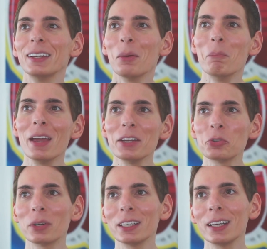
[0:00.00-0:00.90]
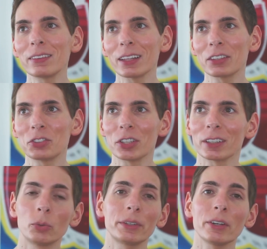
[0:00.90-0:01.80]
May twenty-eighth last year.
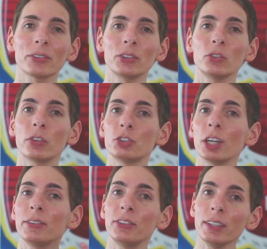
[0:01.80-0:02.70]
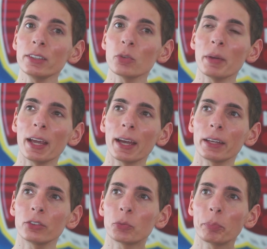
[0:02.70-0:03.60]
So we can also use the J C
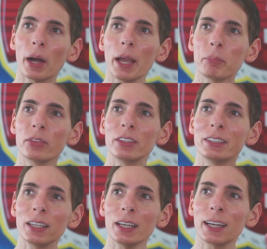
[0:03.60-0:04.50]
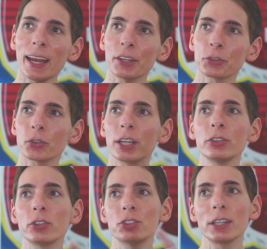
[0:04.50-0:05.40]
command to pipe the dig answer
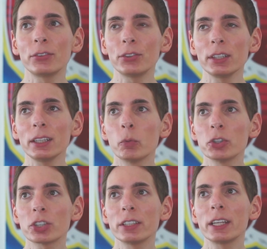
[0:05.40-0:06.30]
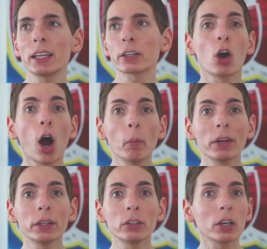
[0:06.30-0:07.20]
into J C, which can take
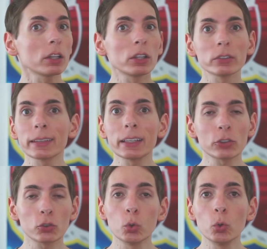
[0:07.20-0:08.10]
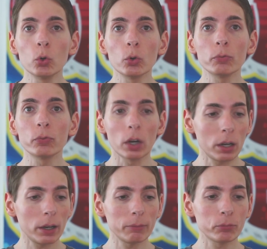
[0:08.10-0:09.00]
common uh, Linux tool
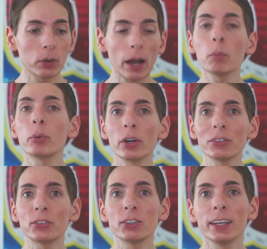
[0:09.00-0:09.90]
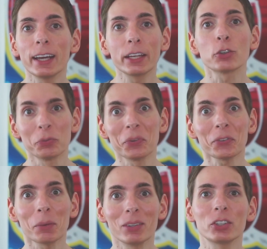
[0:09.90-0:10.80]
uh, outputs and
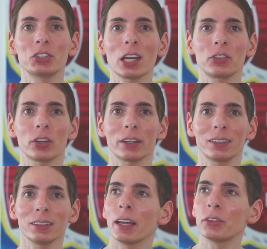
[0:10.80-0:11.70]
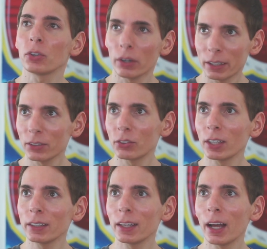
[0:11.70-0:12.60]
convert them into JSON. And so I can
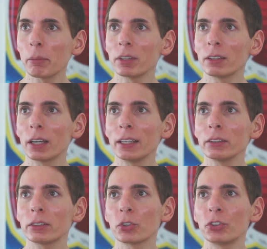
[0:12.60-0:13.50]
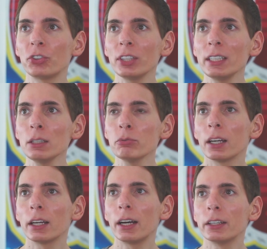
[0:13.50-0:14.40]
say that I'm gonna
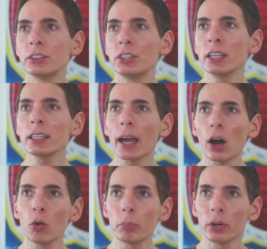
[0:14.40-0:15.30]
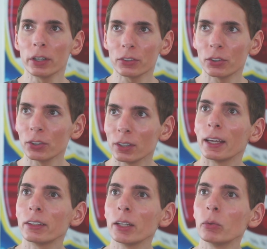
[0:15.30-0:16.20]
receive a dig output
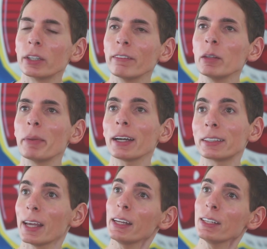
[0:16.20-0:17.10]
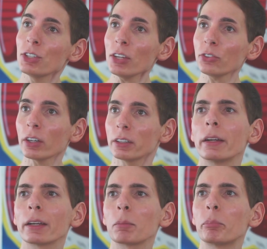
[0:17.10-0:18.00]
and it will give me back data in JSON.
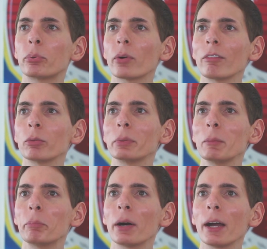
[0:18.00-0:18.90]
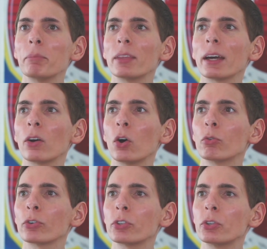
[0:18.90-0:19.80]
Then I could probably pipe that
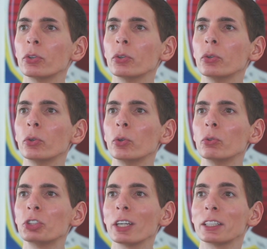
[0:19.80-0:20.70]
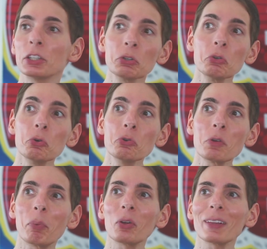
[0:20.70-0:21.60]
over to J Q
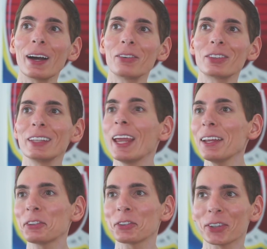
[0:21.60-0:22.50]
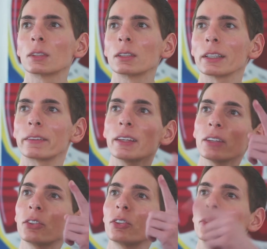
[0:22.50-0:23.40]
to pull out the answer like
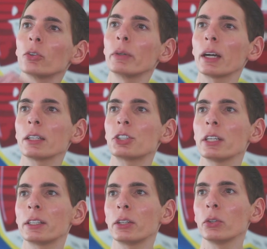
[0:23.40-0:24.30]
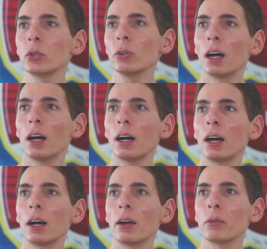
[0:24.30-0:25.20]
this. So we got J Q
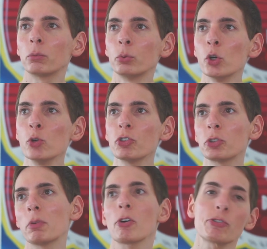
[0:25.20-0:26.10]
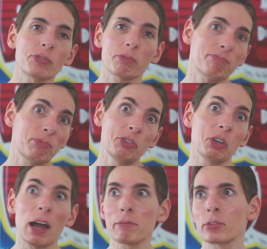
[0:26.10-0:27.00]
uh, root, you always just
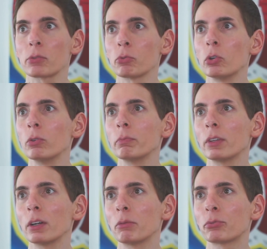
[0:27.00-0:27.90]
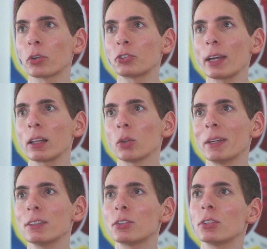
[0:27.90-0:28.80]
dot for the root, the first
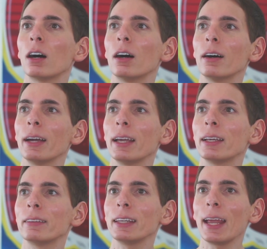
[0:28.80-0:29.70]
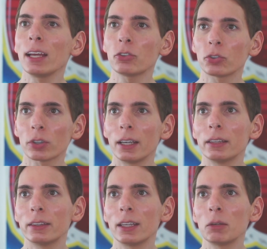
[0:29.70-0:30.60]
element uh, and the answer.
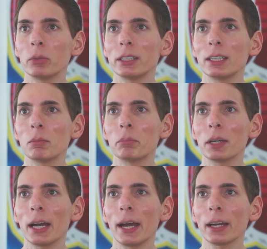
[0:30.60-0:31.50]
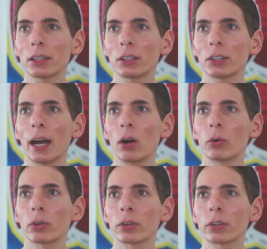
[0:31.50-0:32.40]
And then we get back
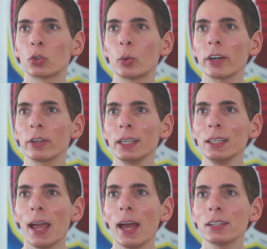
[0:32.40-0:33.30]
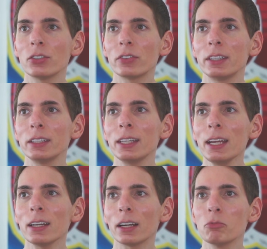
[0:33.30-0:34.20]
our query and
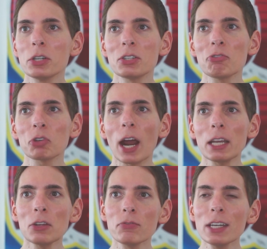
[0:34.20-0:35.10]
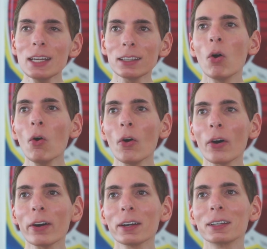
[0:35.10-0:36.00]
data, which is kind of neat.
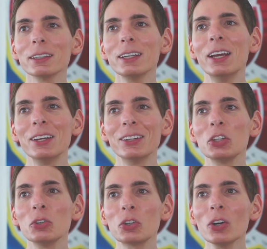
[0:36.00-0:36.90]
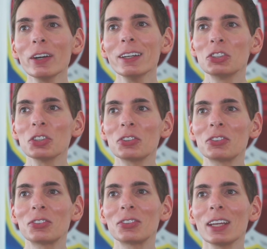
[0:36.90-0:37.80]
Or you could
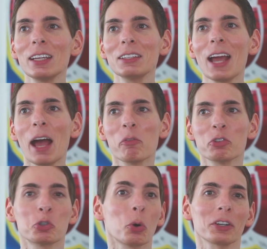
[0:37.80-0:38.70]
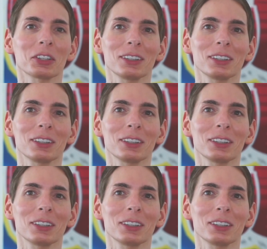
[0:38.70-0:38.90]
just say short.